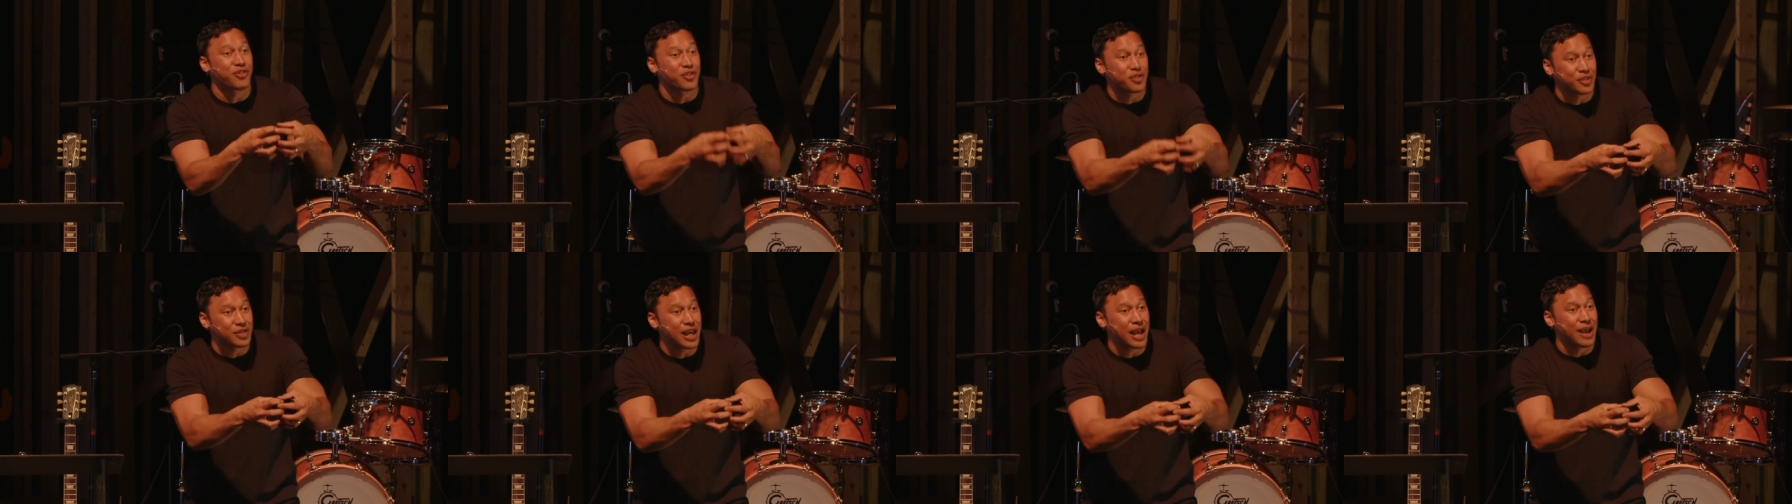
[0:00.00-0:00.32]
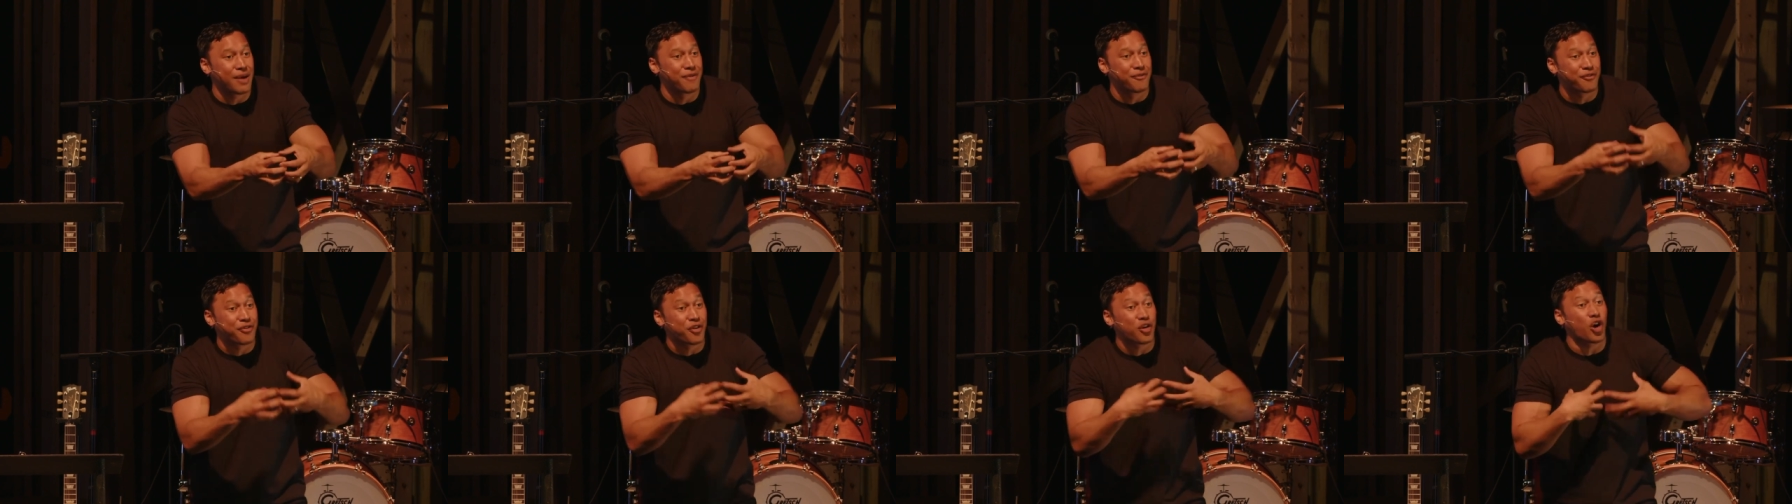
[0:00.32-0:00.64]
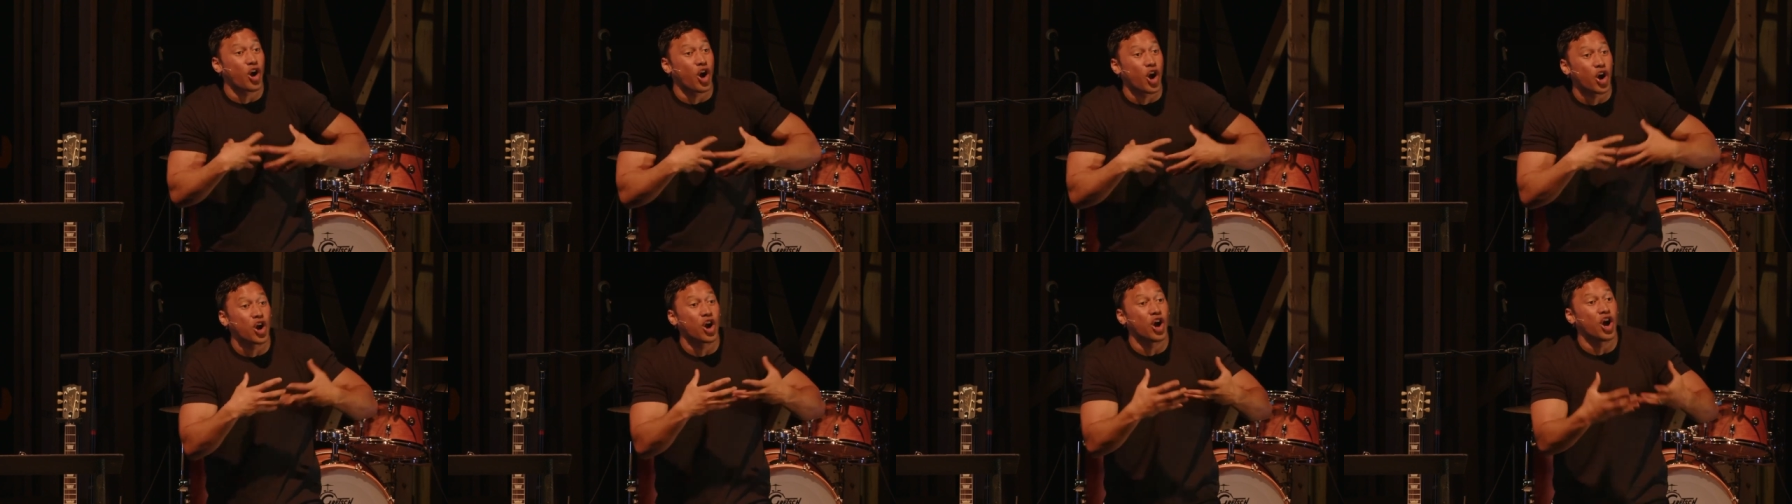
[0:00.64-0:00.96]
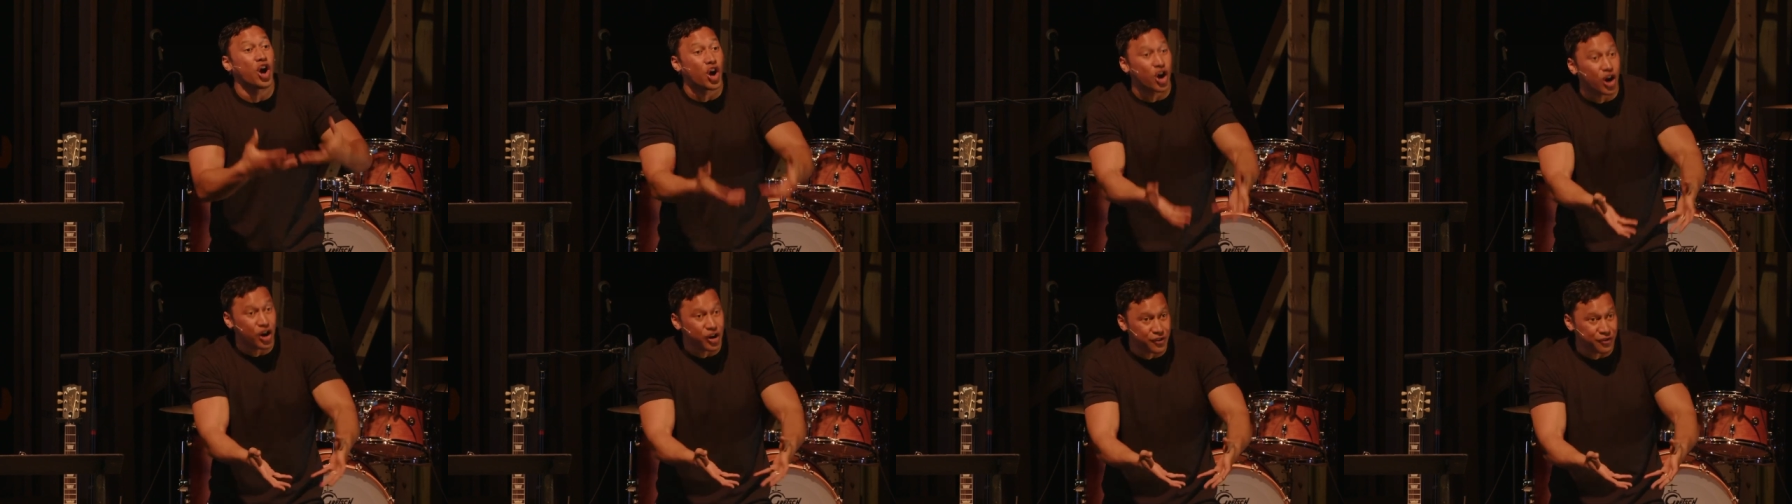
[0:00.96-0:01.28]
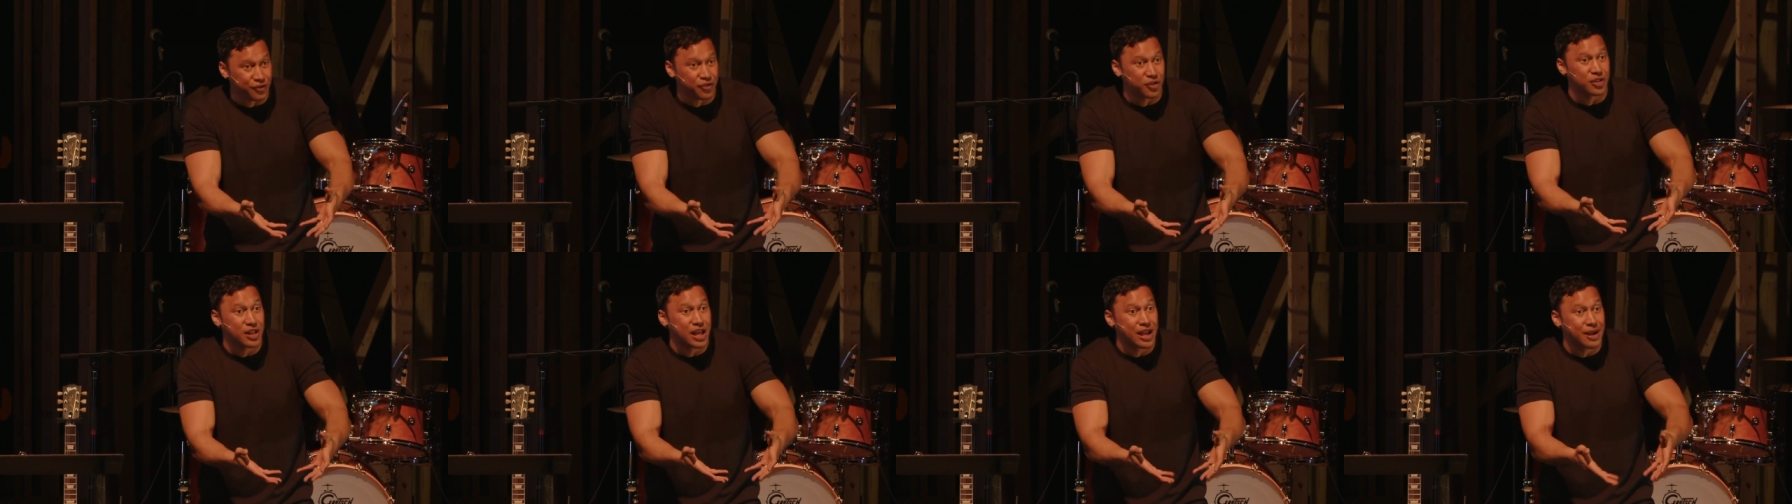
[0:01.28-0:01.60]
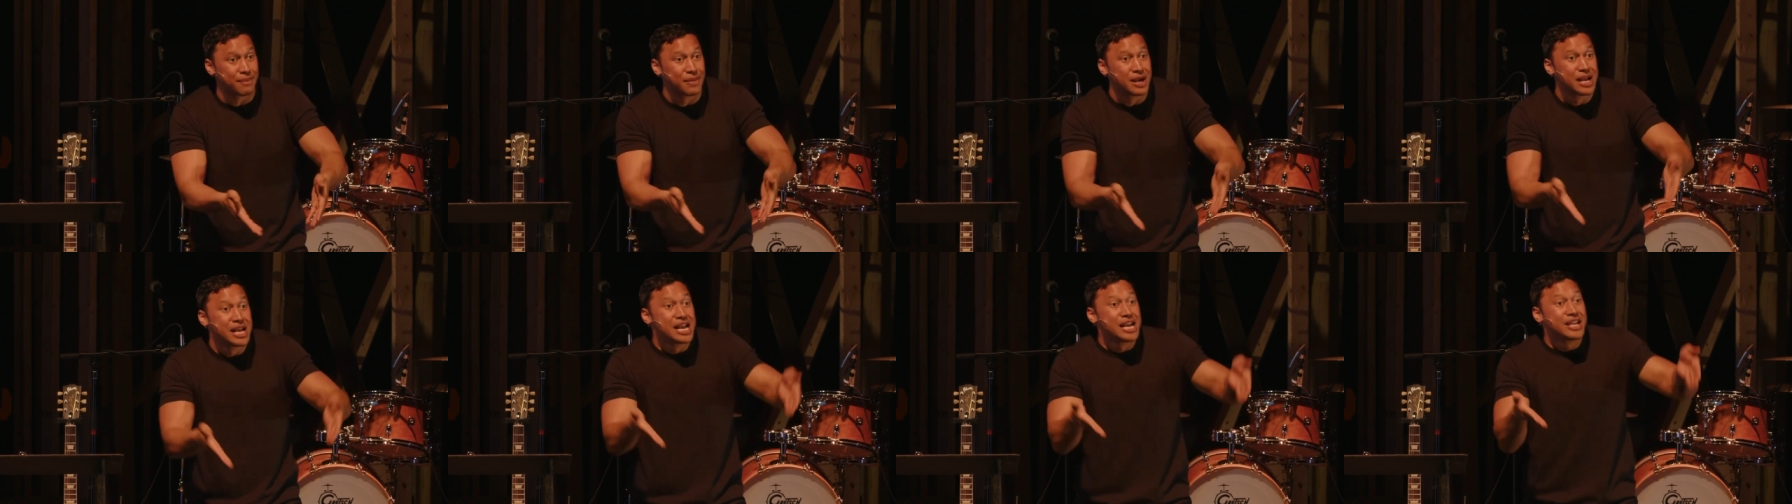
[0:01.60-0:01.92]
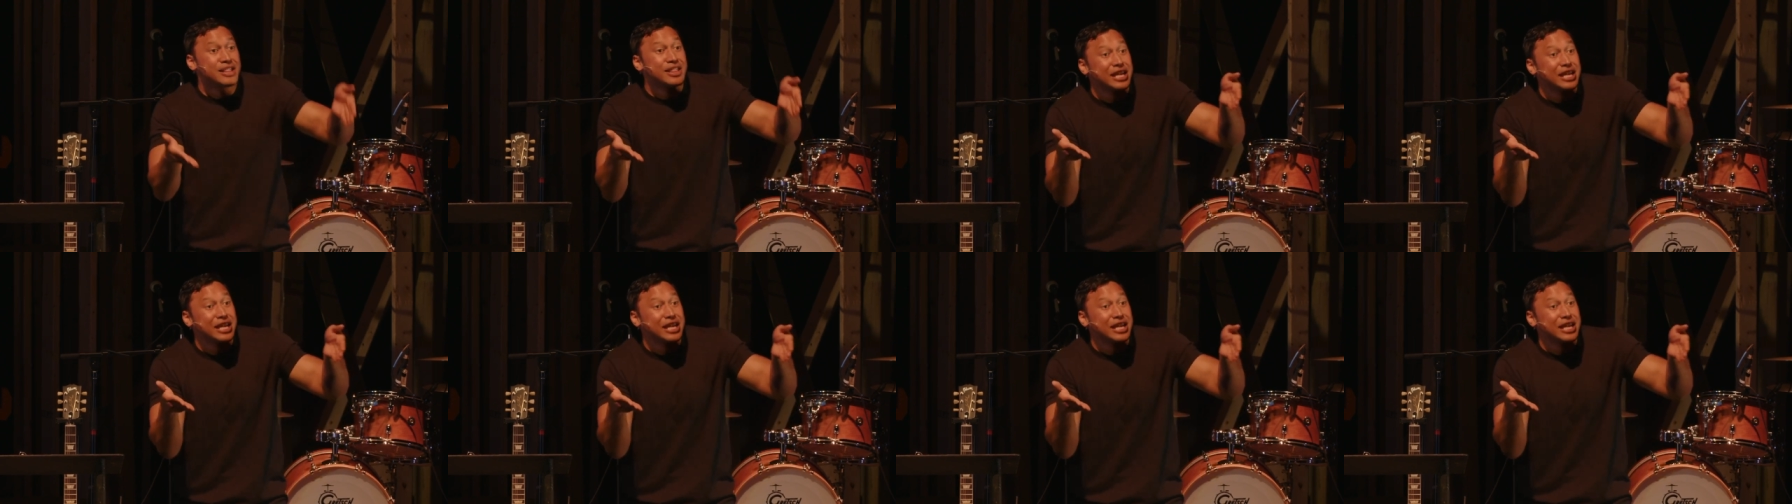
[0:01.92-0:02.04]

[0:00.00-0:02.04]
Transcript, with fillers: for them, for our heart, for them.